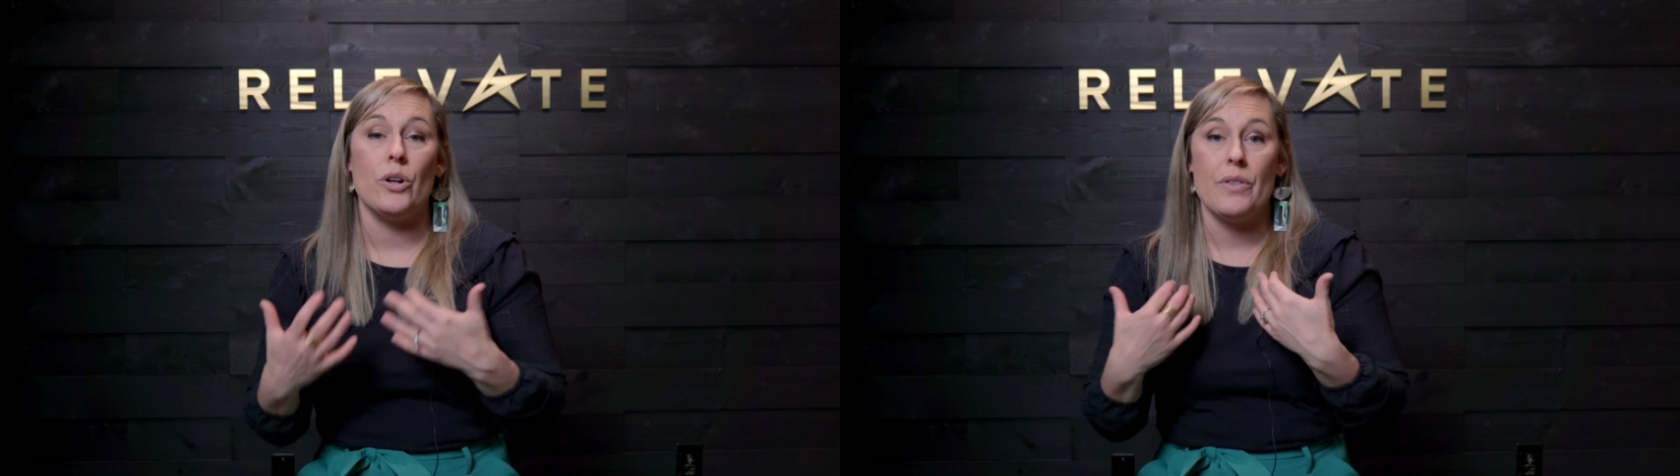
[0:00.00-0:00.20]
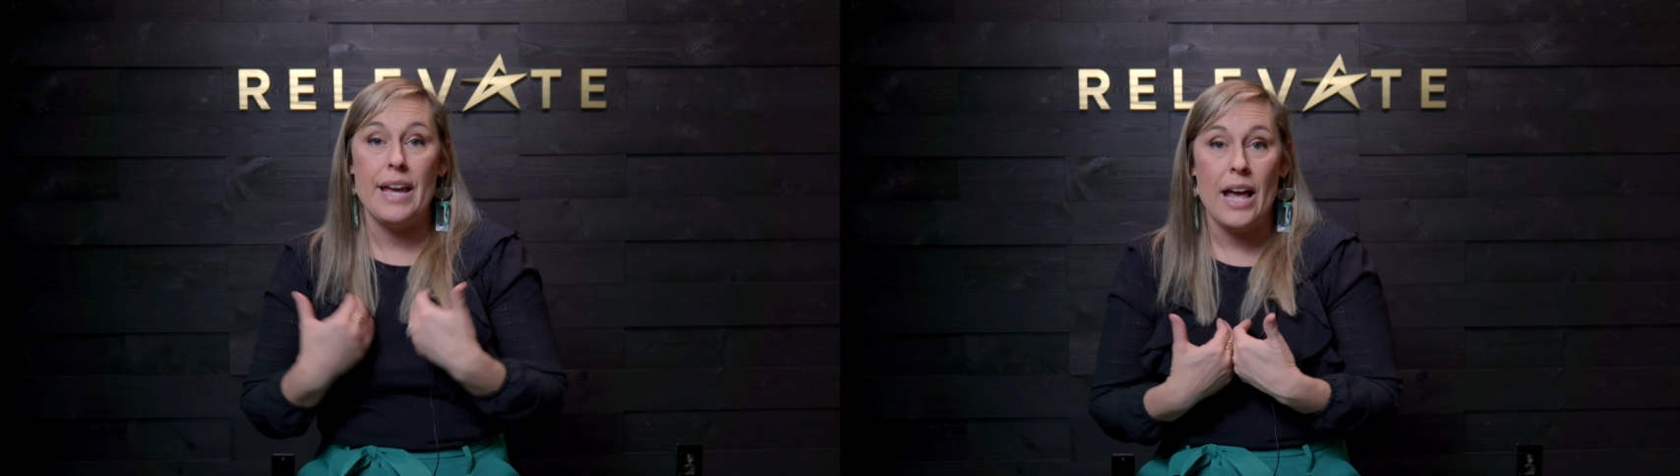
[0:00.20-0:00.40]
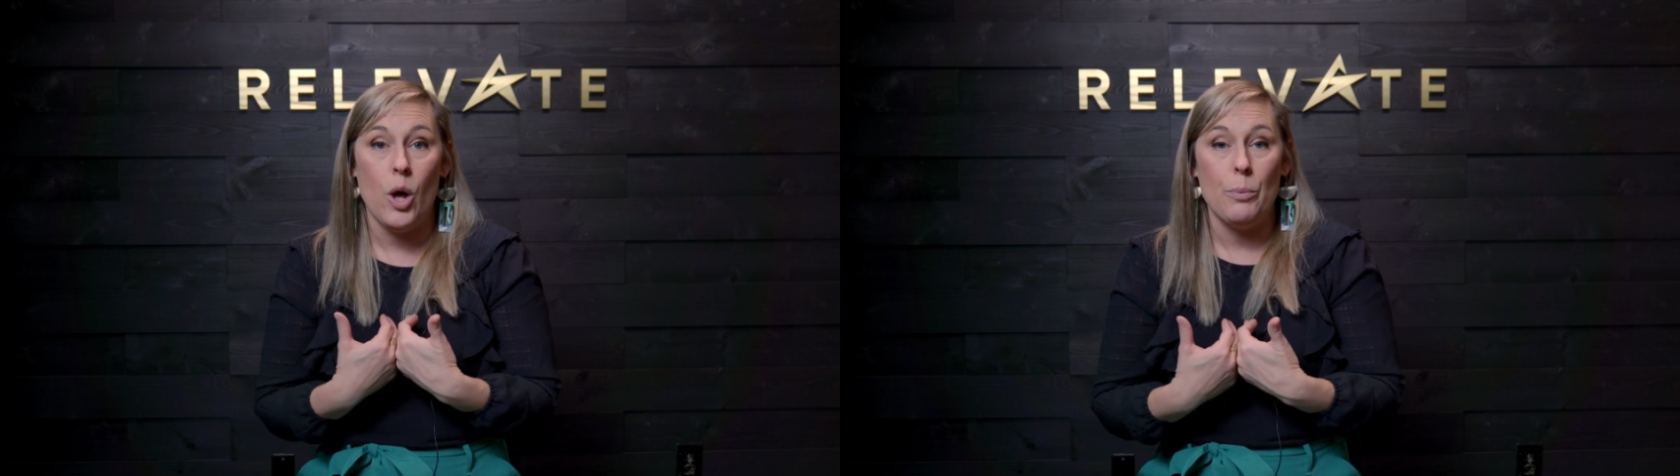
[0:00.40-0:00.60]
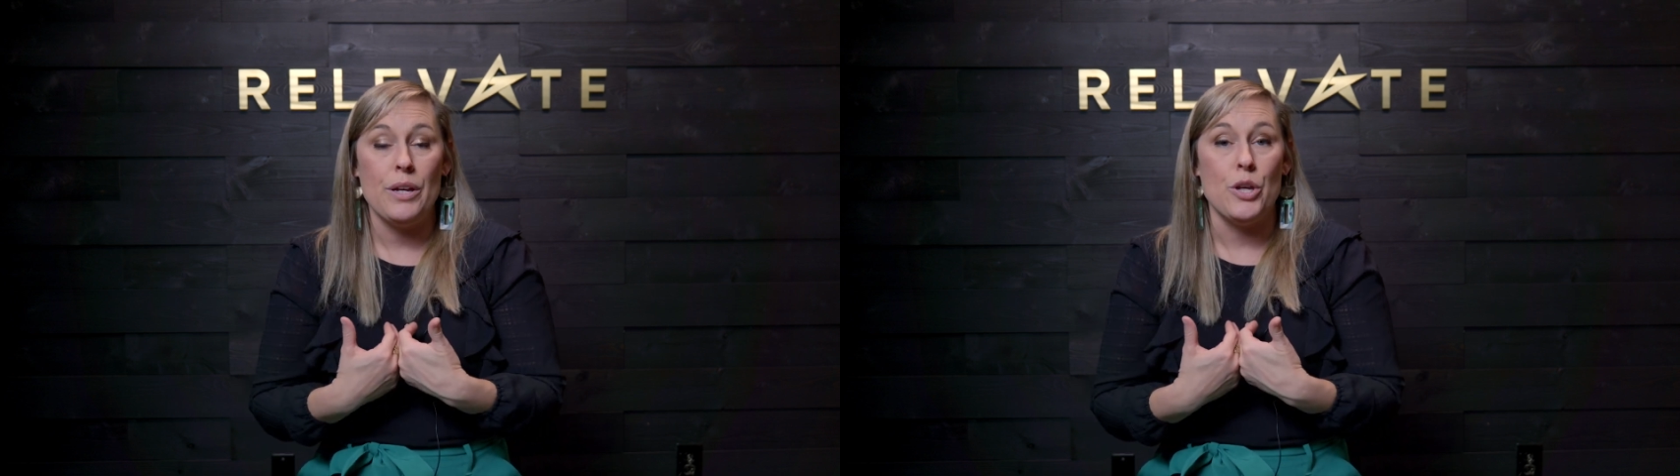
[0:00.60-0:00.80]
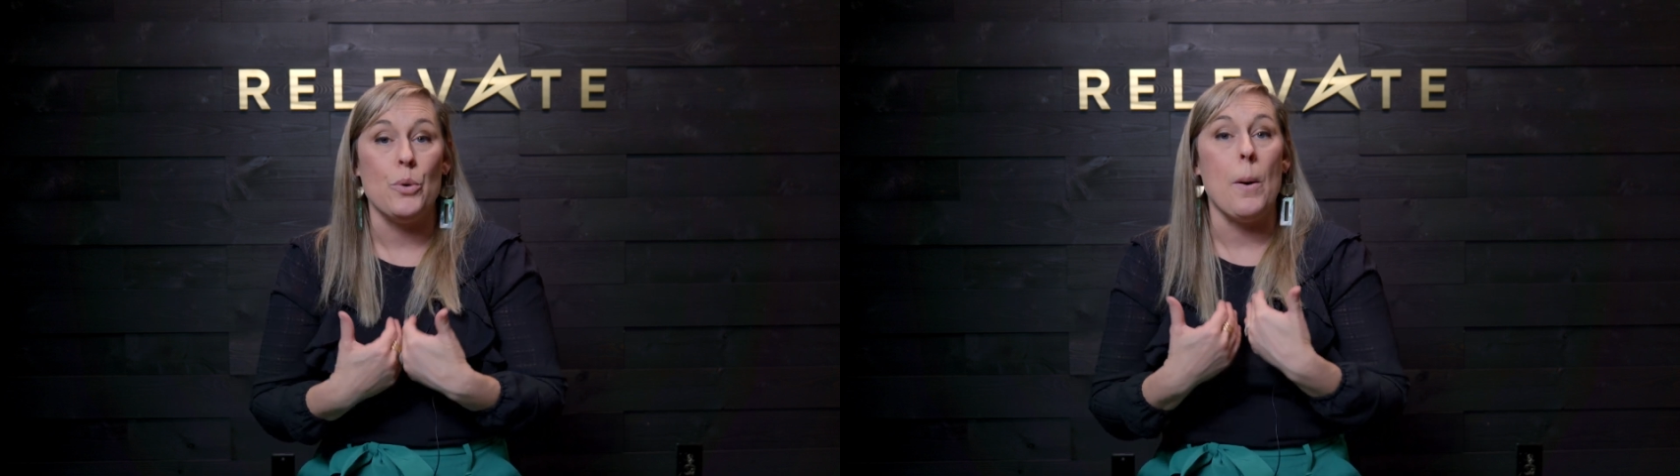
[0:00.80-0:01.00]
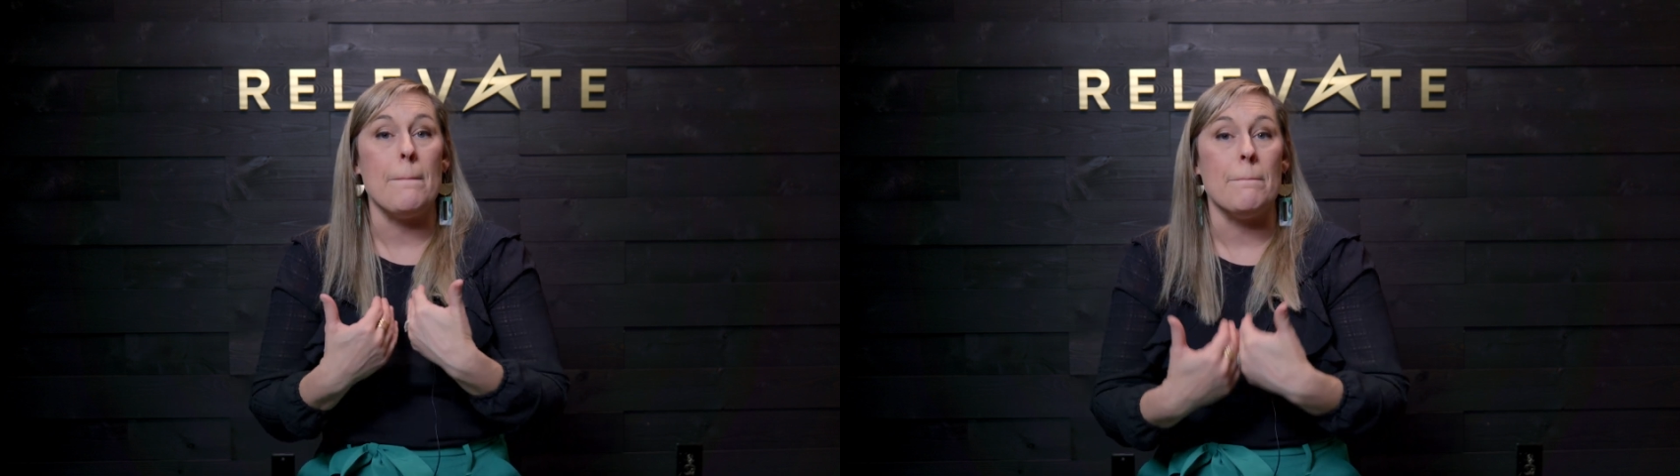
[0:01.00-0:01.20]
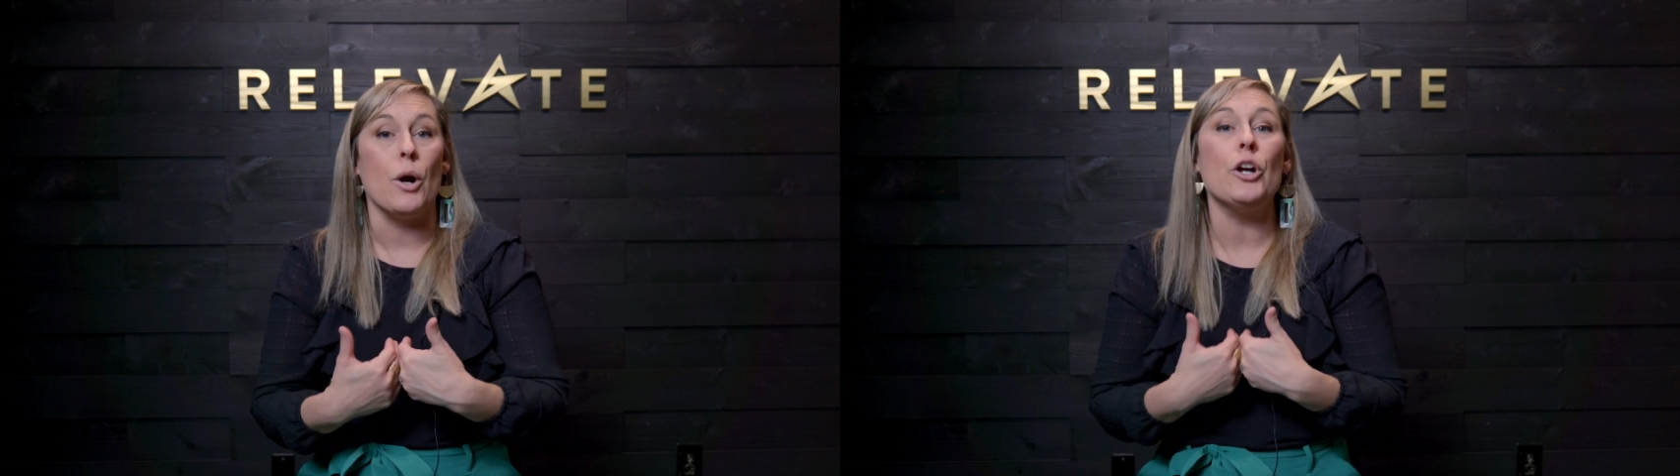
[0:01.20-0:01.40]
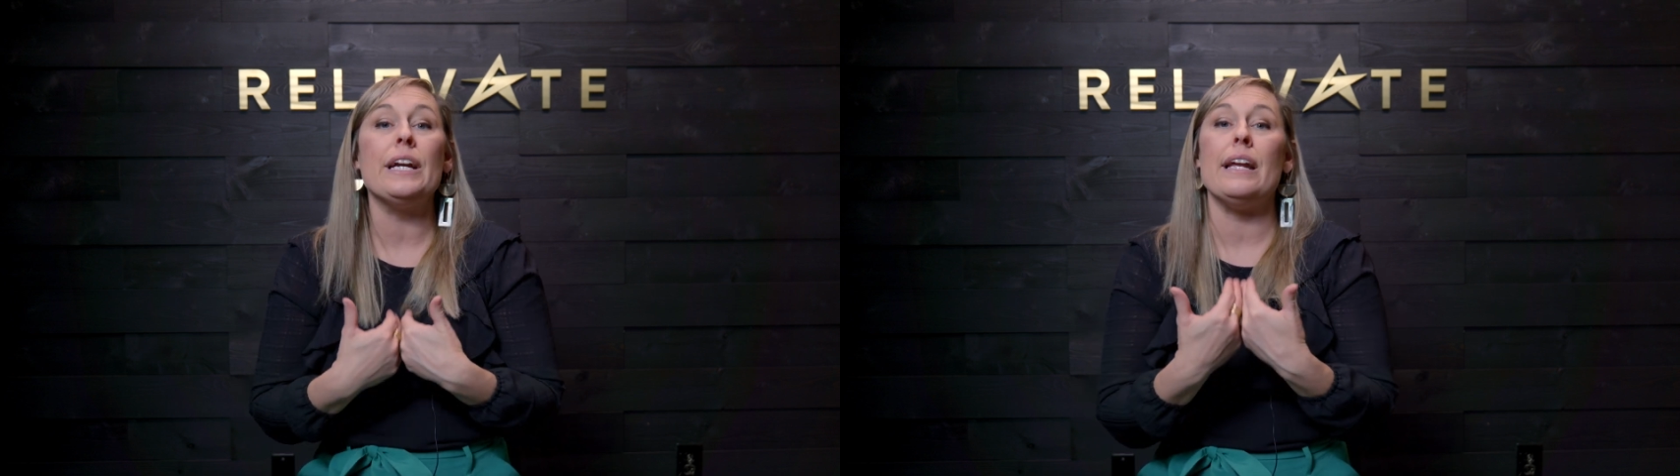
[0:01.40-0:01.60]
are they helping you
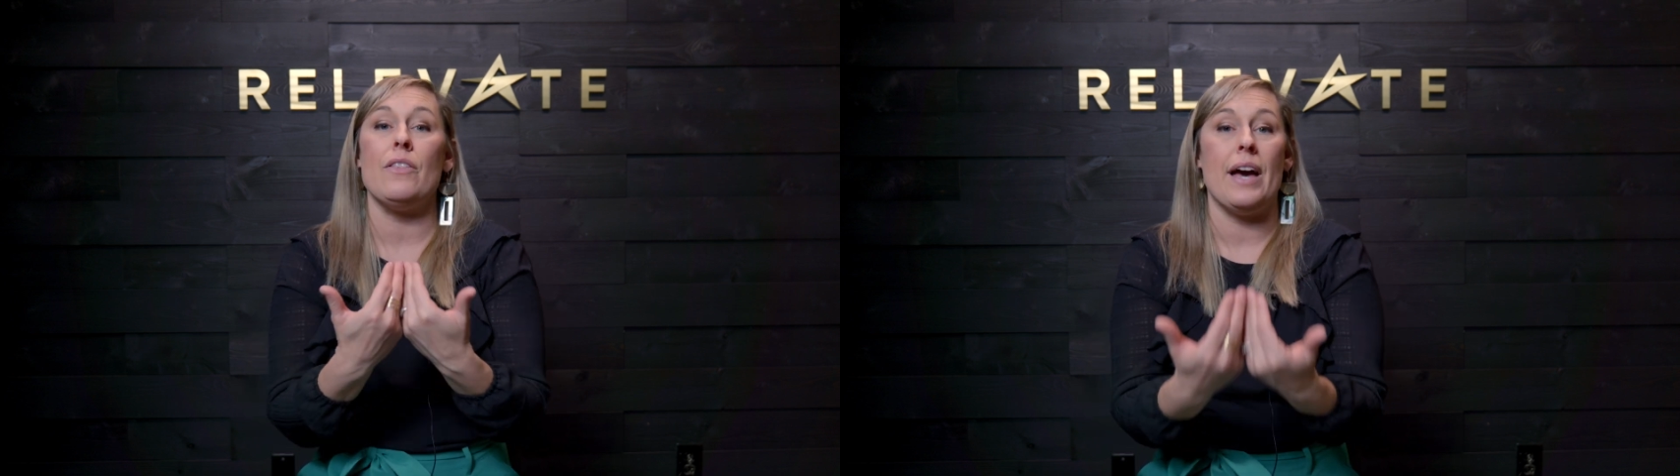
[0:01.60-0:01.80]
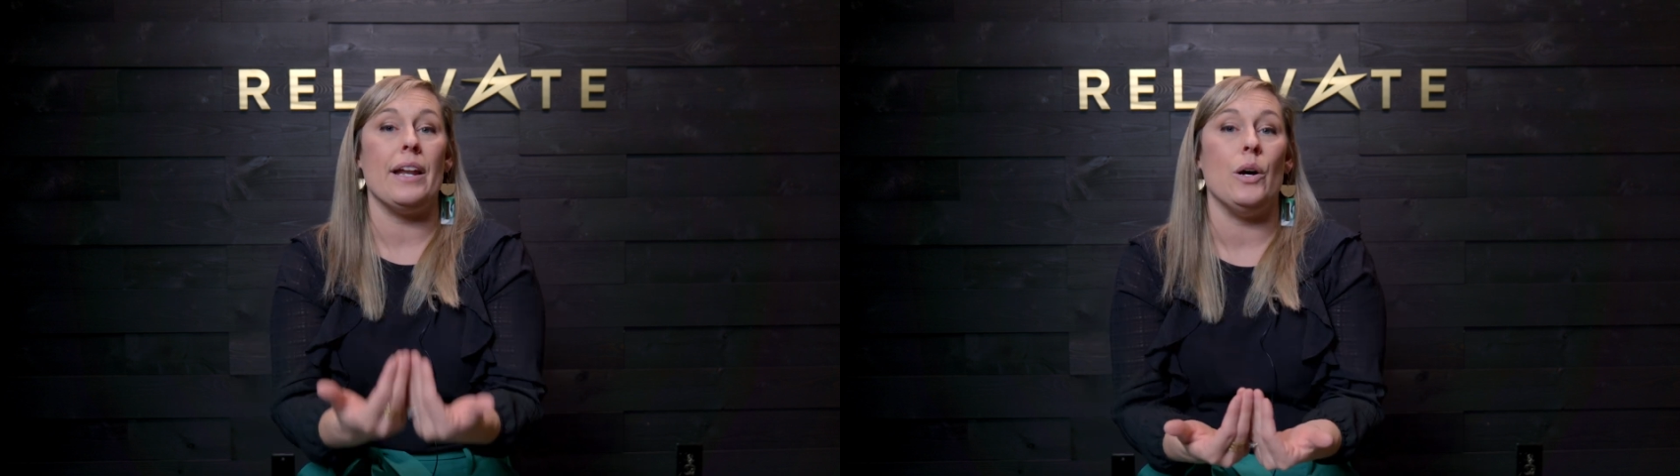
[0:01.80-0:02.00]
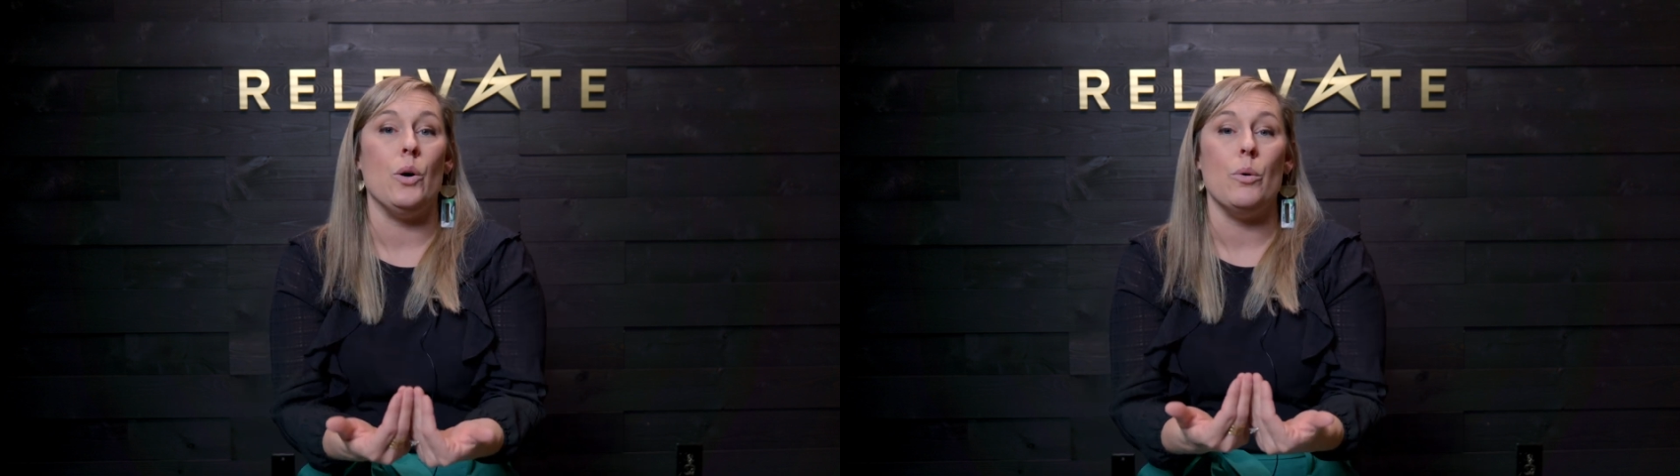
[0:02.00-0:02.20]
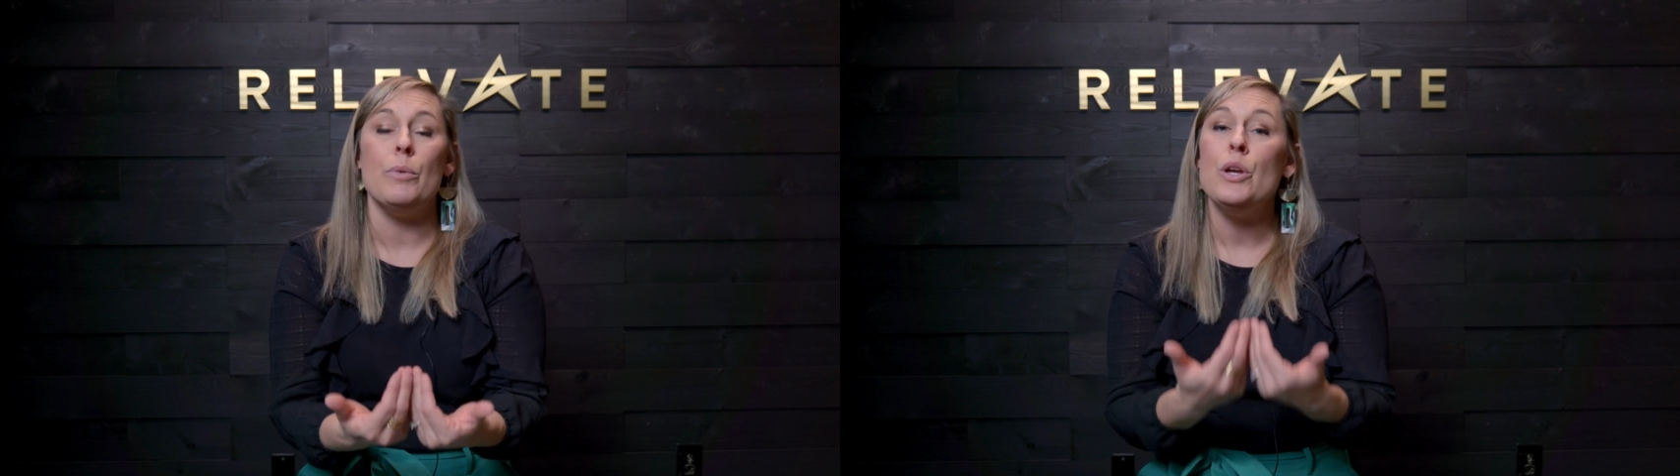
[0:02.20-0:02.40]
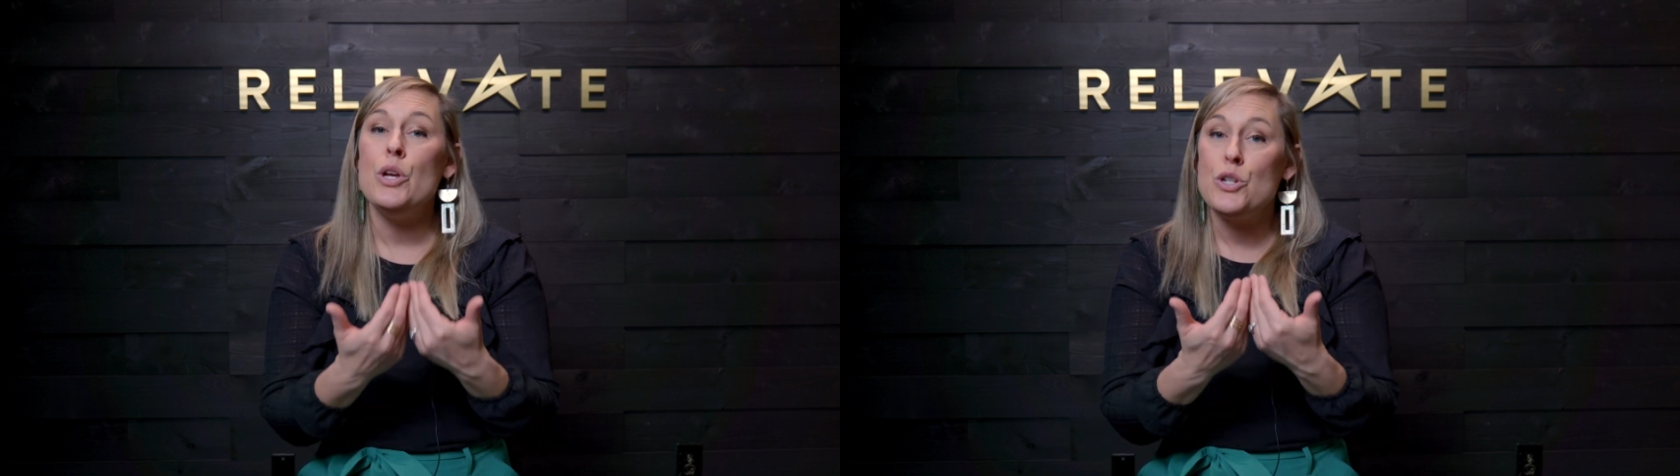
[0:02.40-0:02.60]
market that home